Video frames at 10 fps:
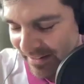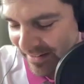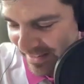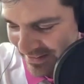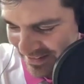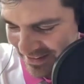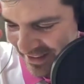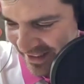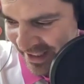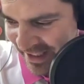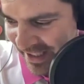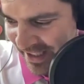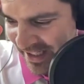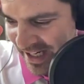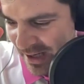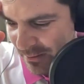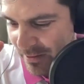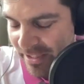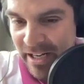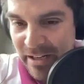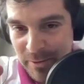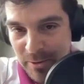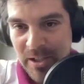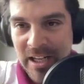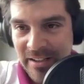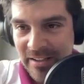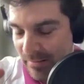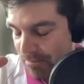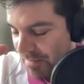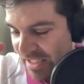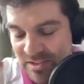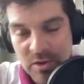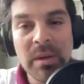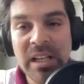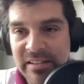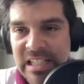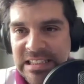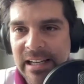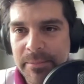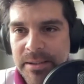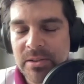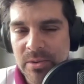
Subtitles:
things. I want to have you have so many things happen